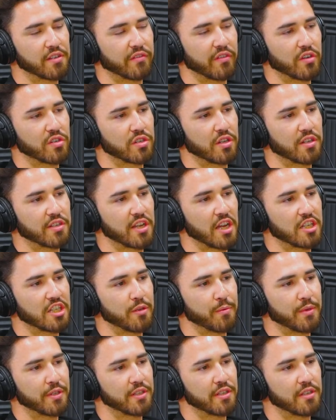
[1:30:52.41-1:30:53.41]
guess their version of
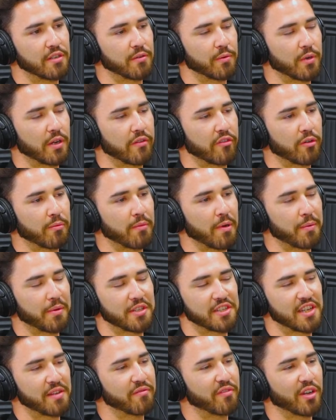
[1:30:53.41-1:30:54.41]
ChatGPT or whatever. Might
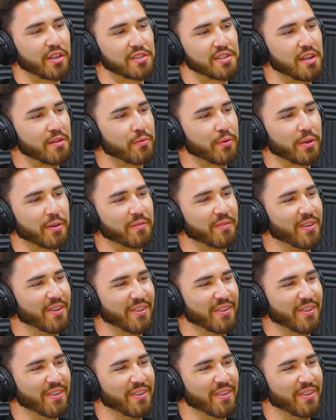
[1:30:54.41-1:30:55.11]
be the same fucking software.